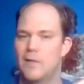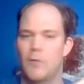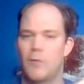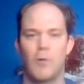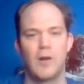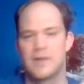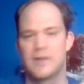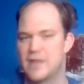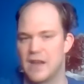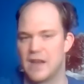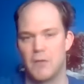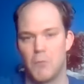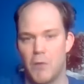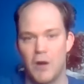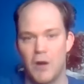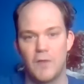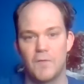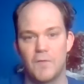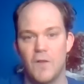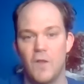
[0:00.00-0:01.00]
or it didn't
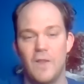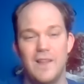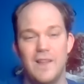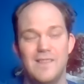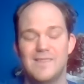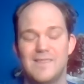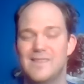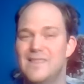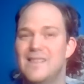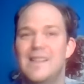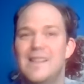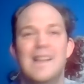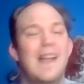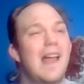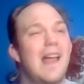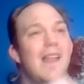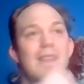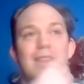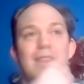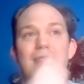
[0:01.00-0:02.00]
work fully,
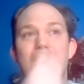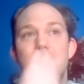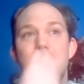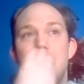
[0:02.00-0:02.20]
they